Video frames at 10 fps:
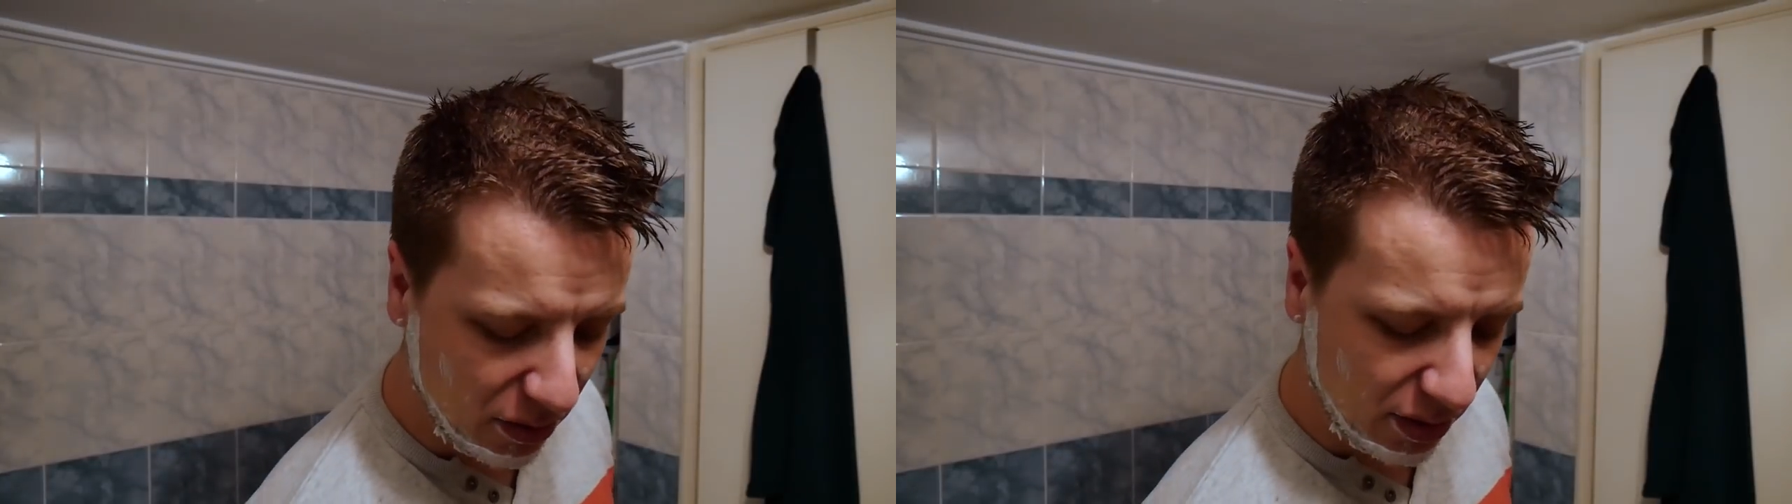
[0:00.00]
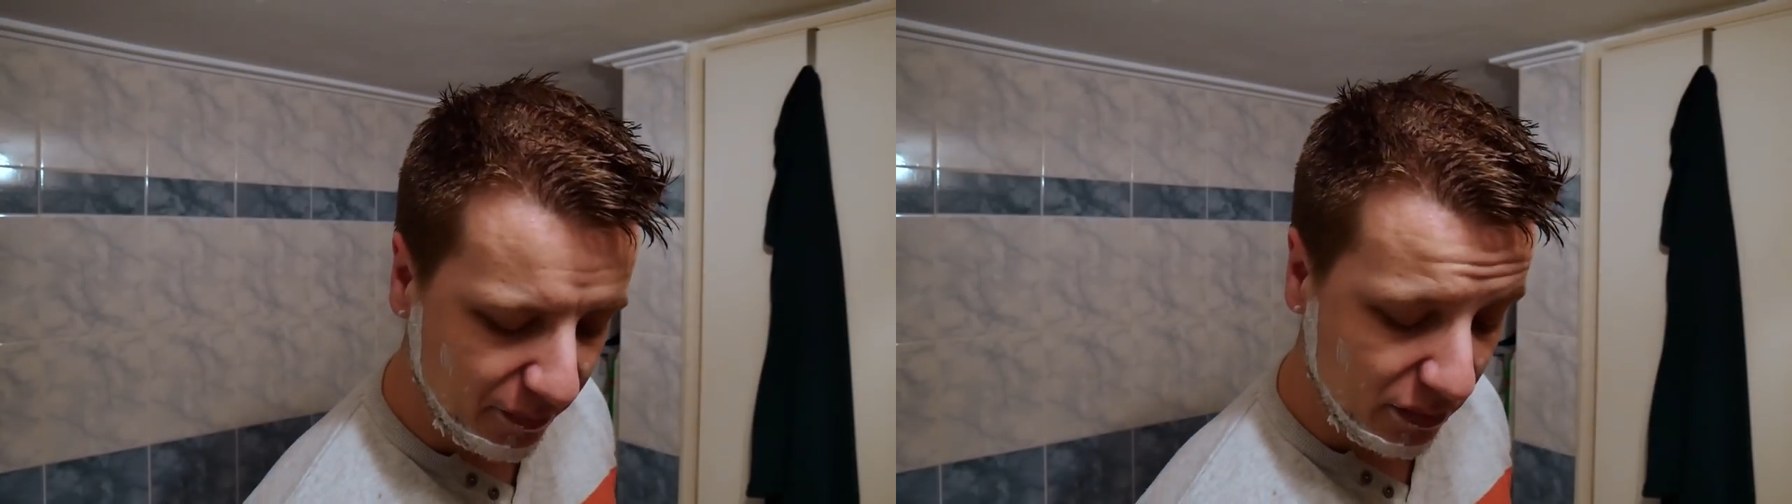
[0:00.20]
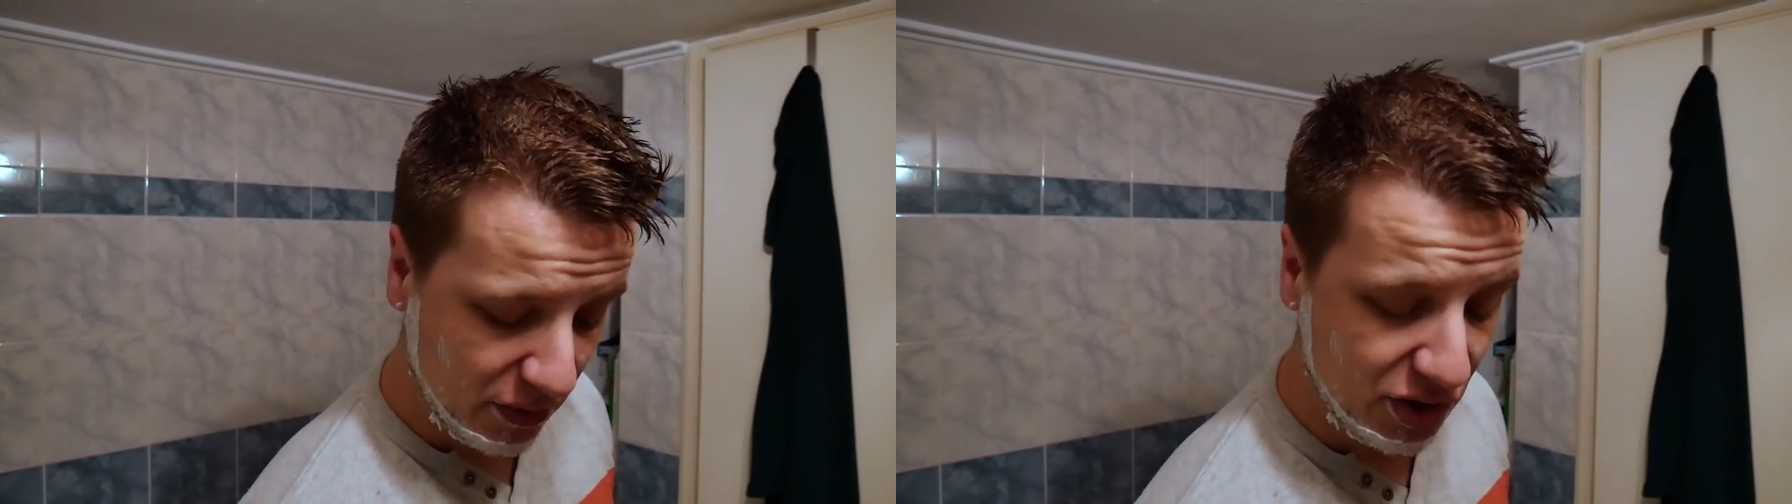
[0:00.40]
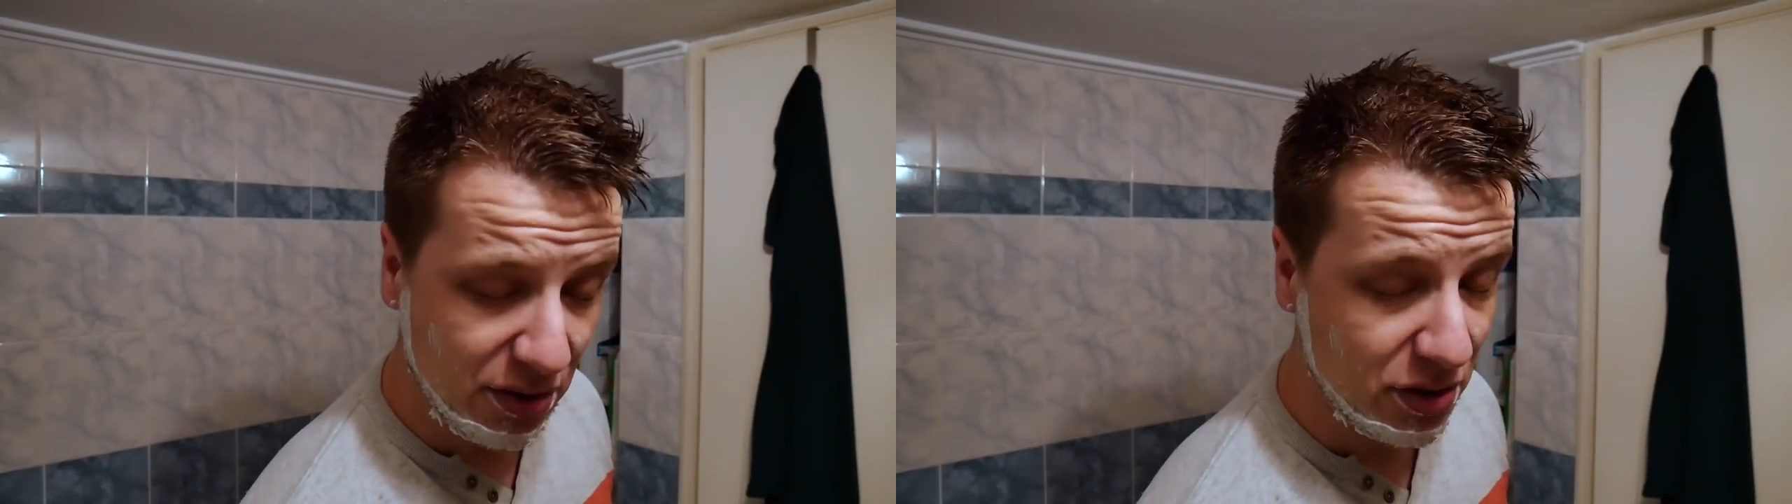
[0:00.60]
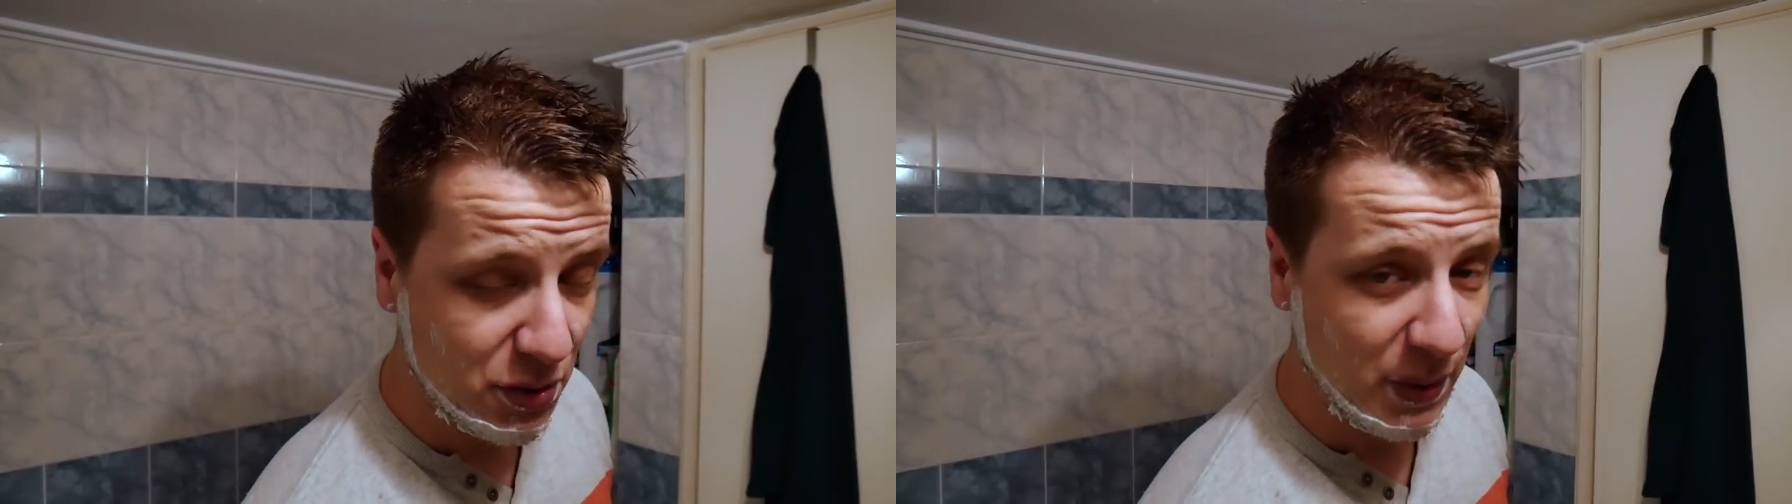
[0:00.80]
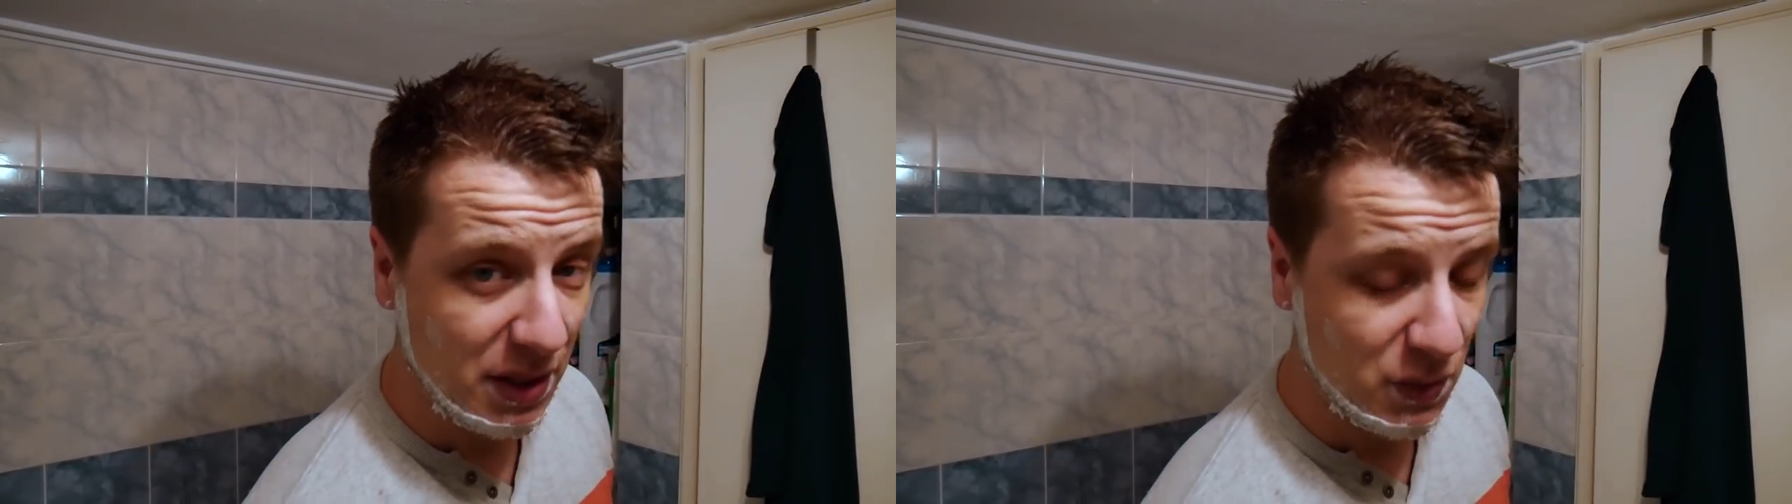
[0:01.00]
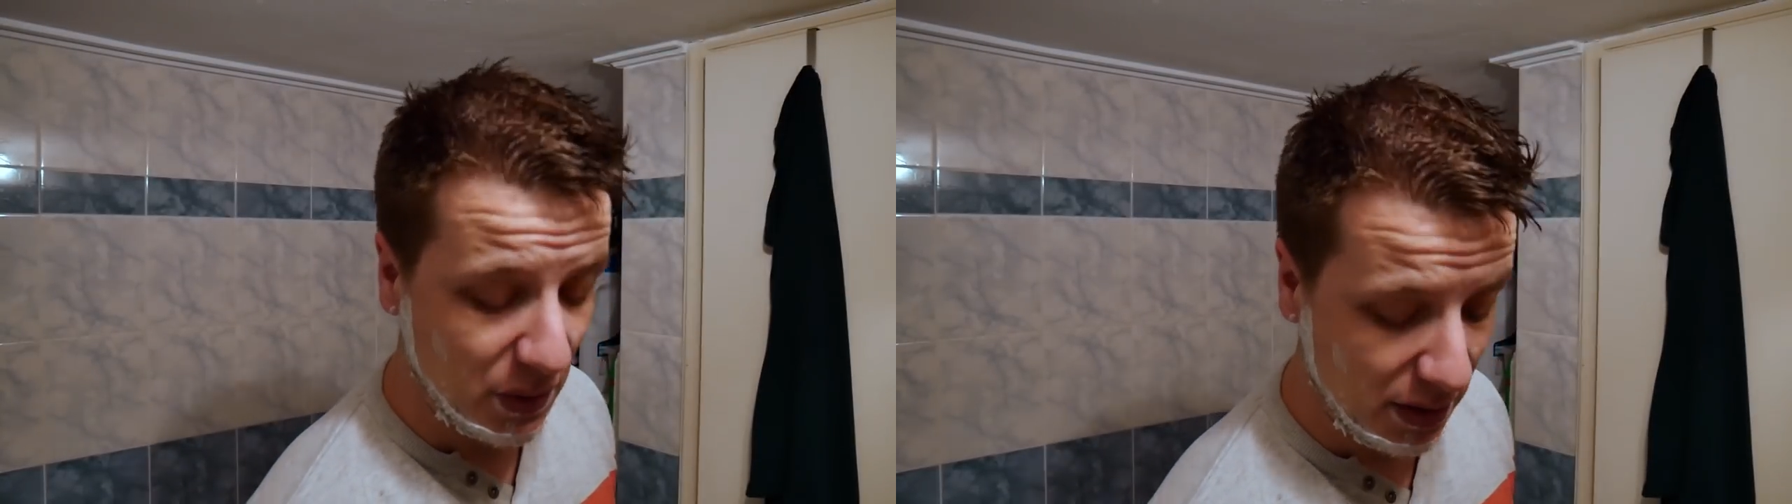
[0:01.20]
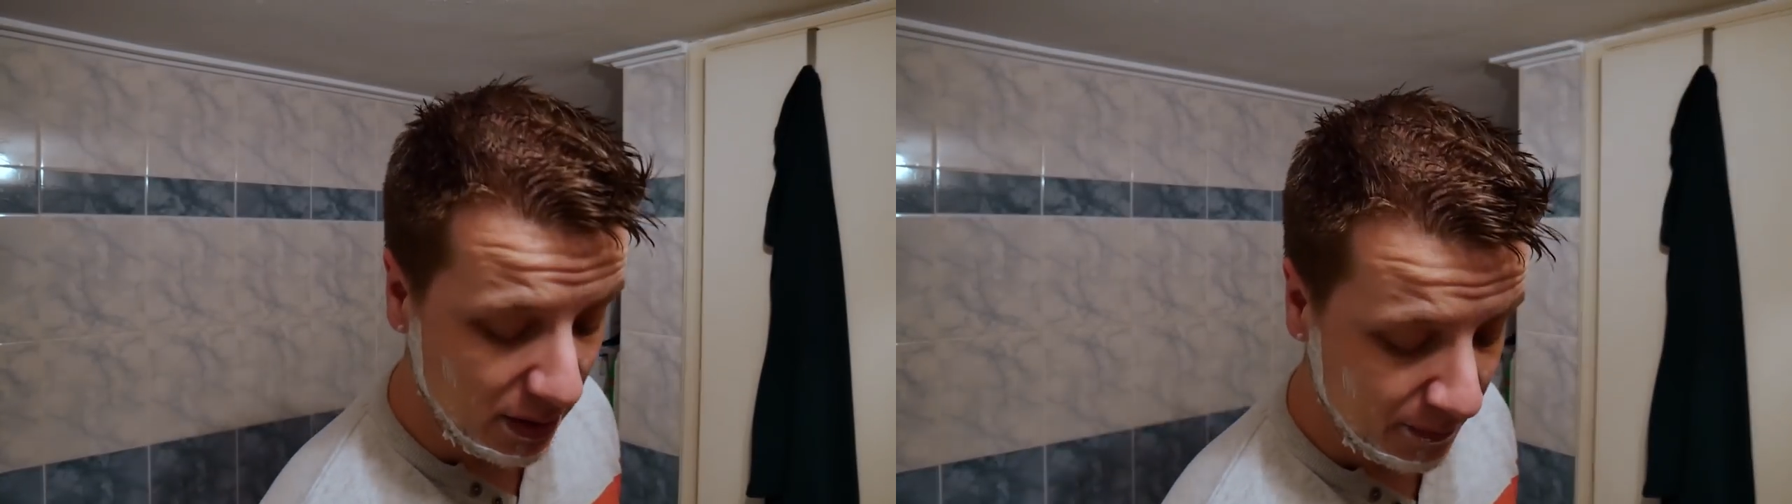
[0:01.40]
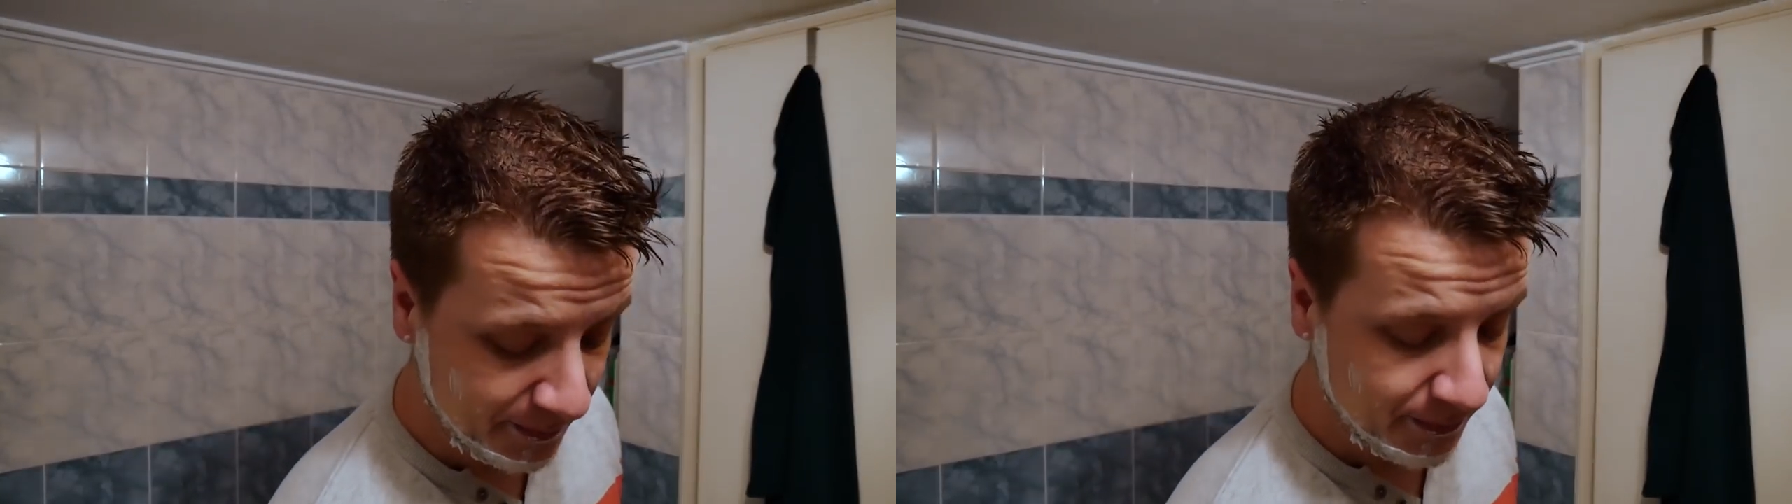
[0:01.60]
or serious way as well,